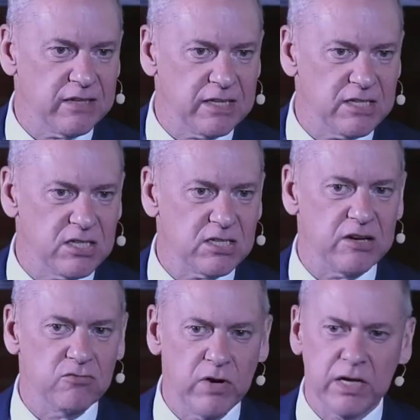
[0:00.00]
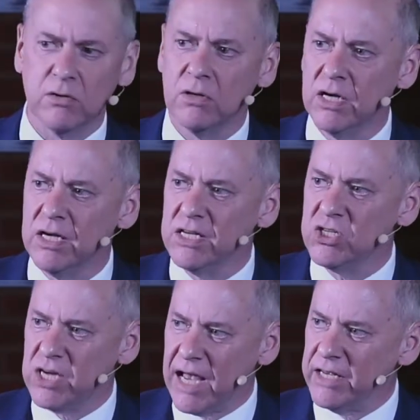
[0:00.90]
I think this is a real
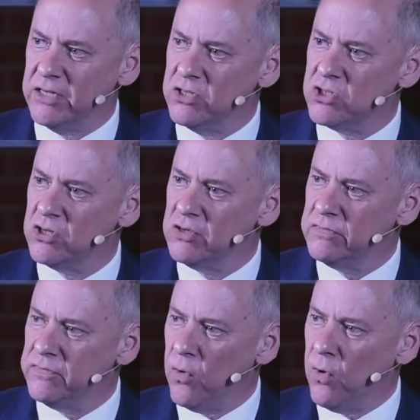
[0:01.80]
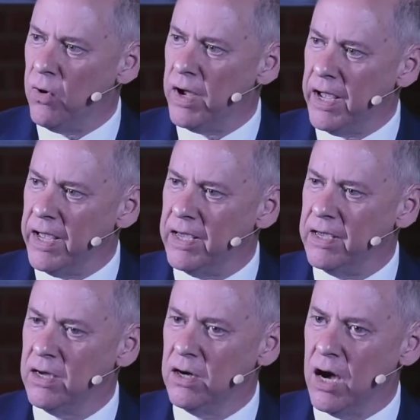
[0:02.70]
challenge for a
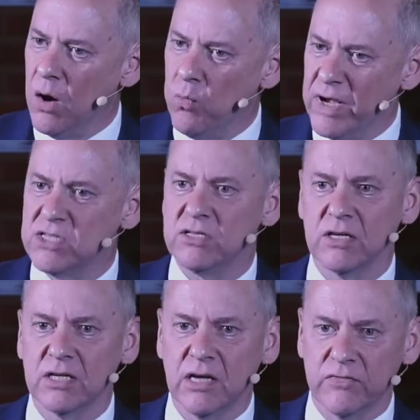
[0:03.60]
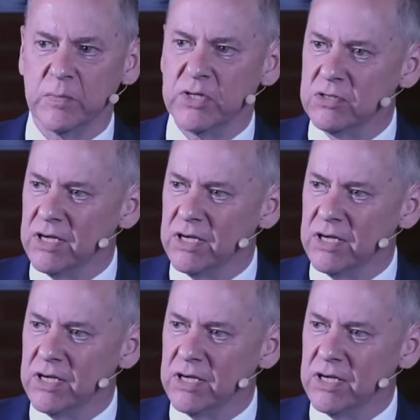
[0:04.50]
Western government.